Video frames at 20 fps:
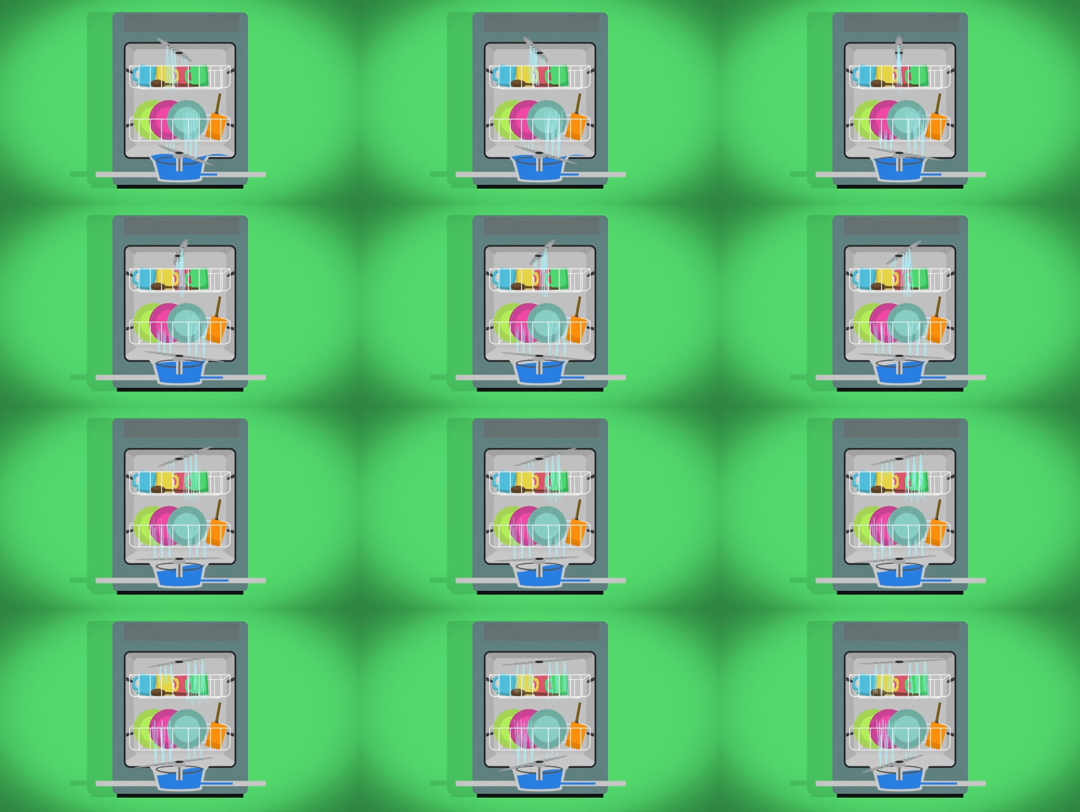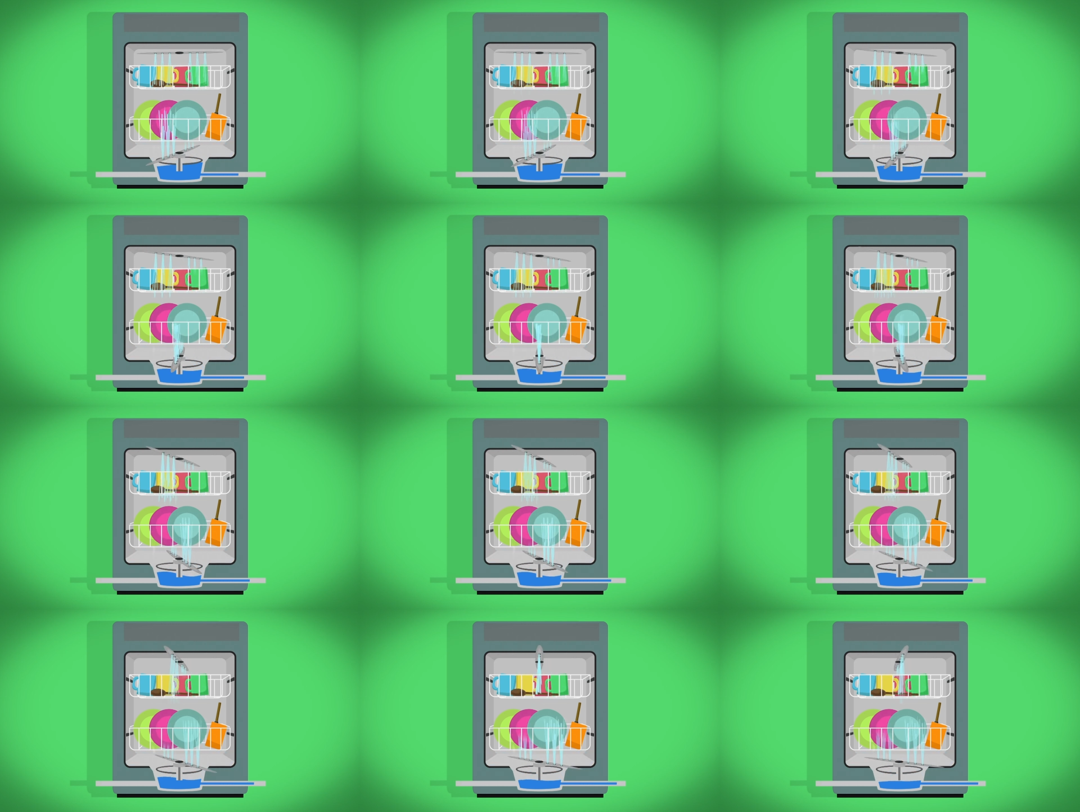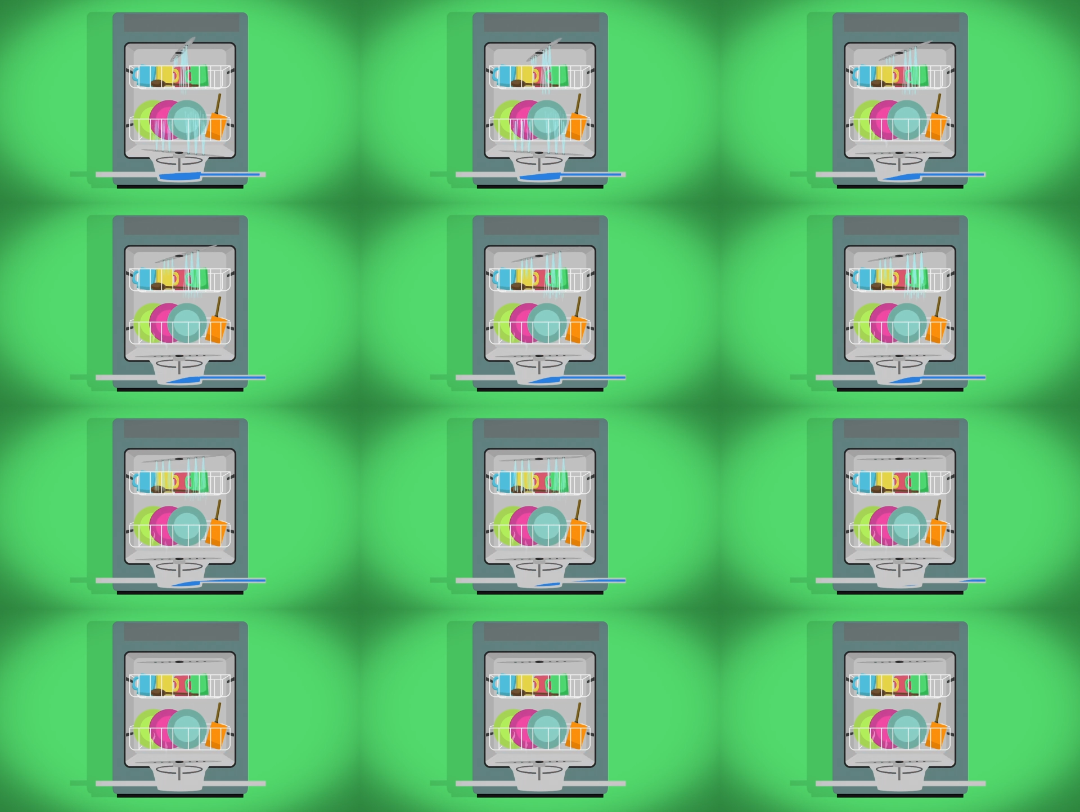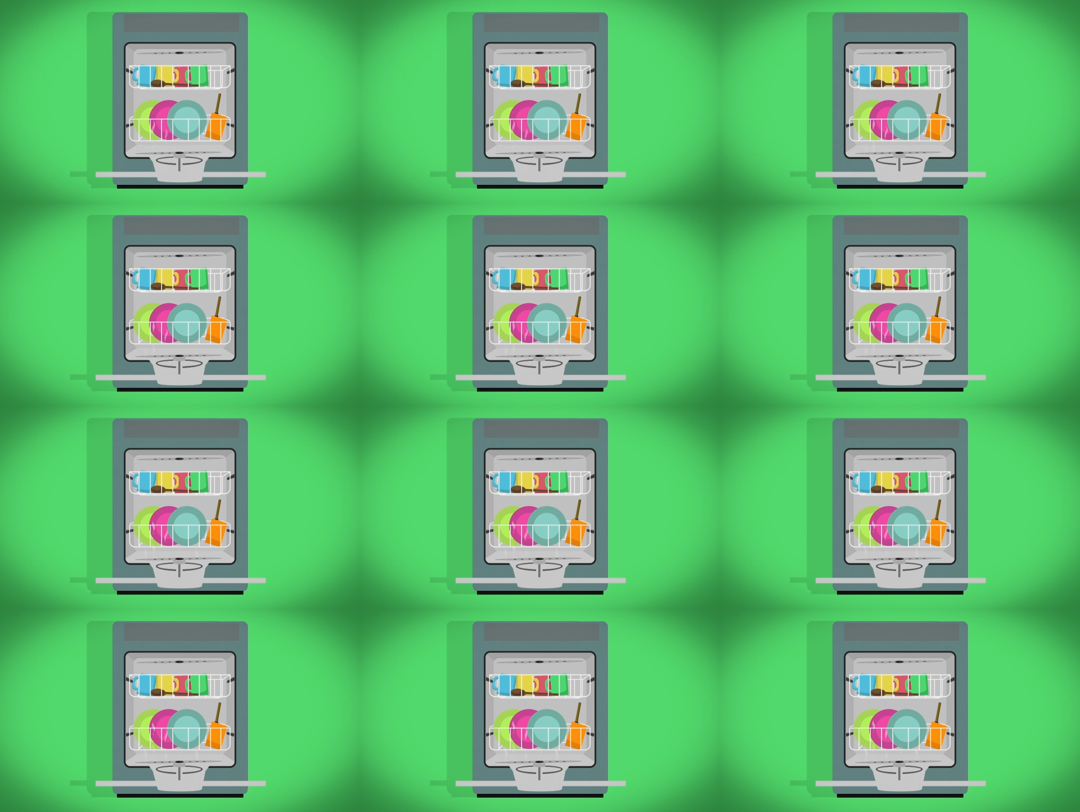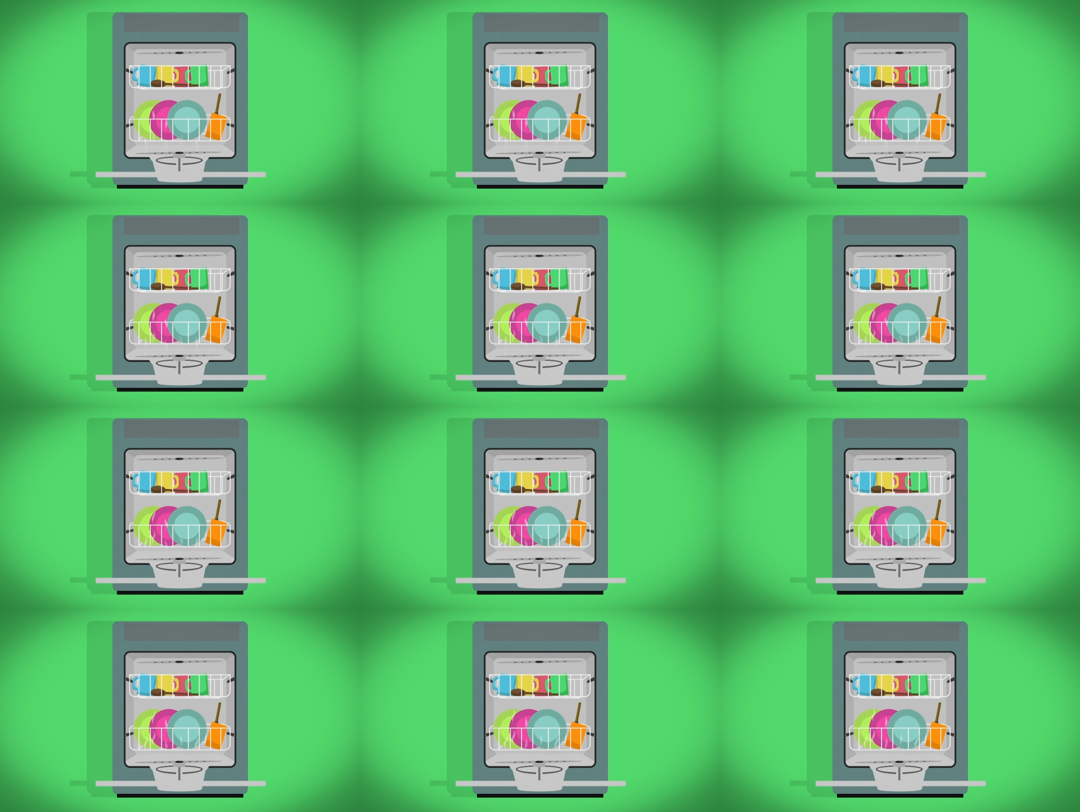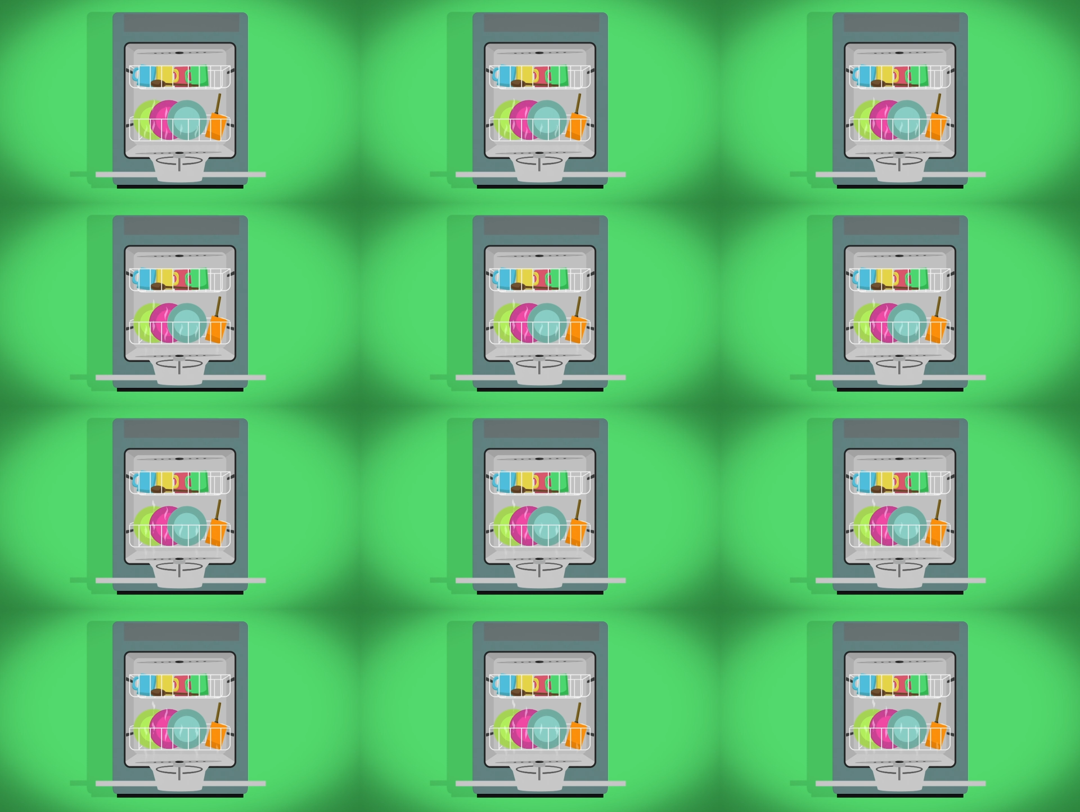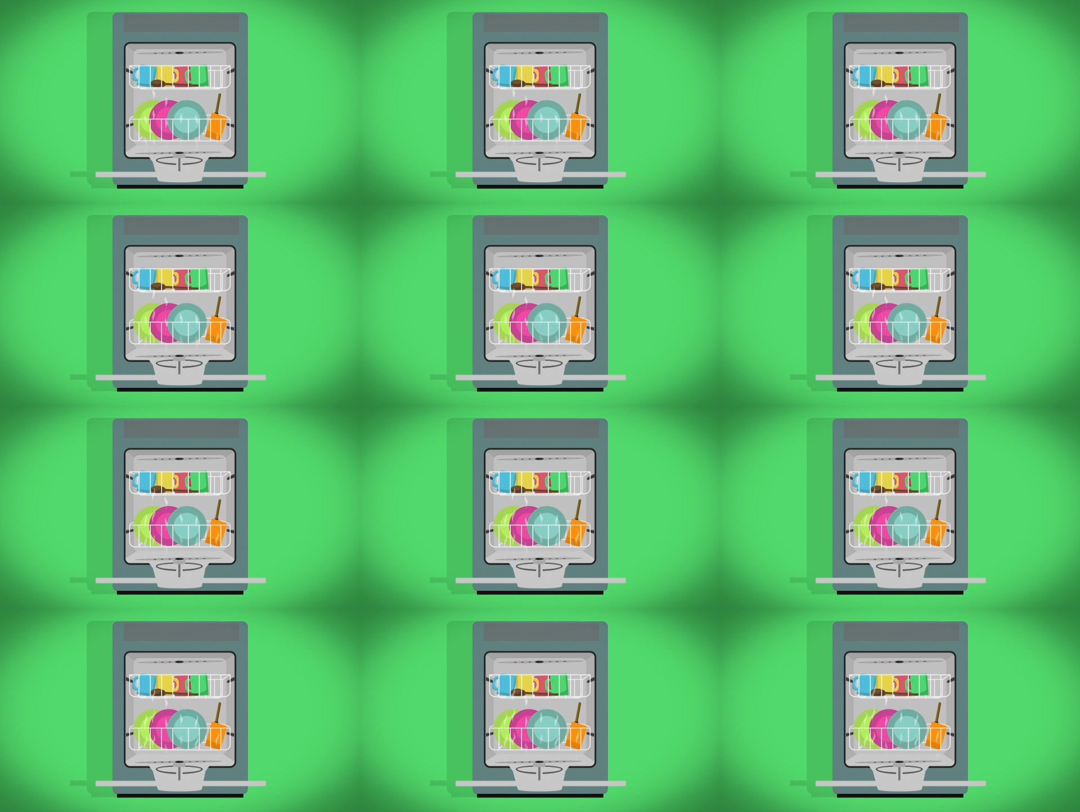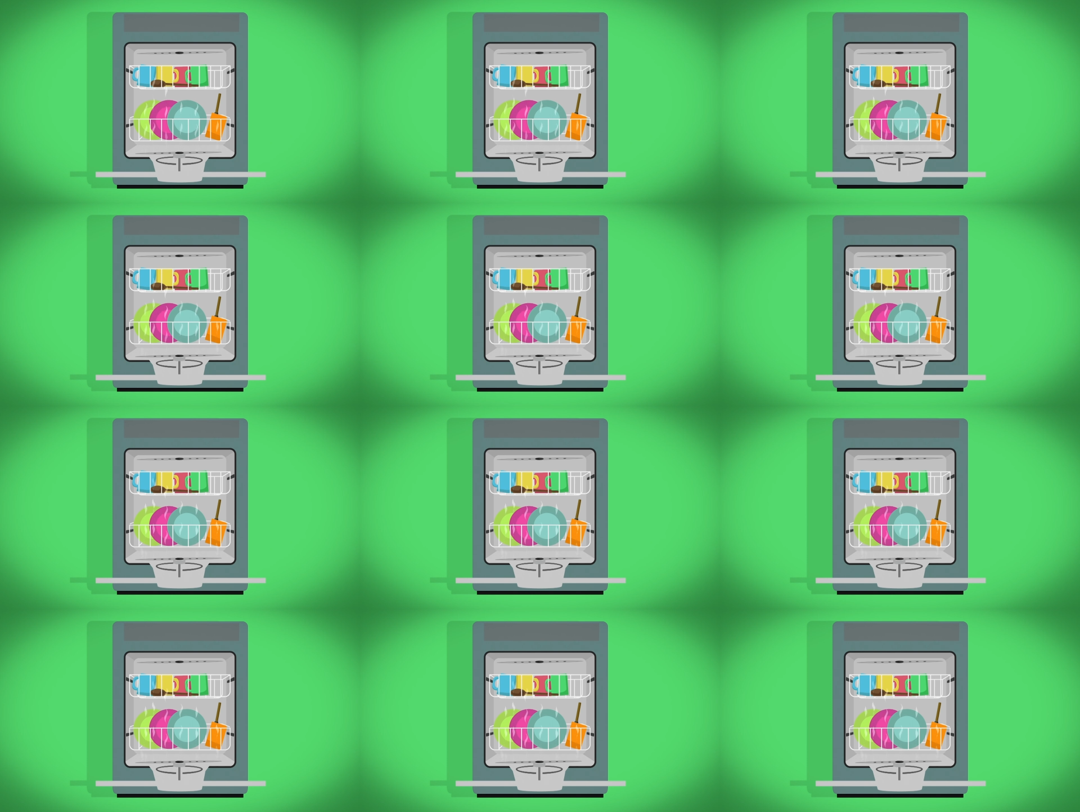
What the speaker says: [unreadable: no face in view]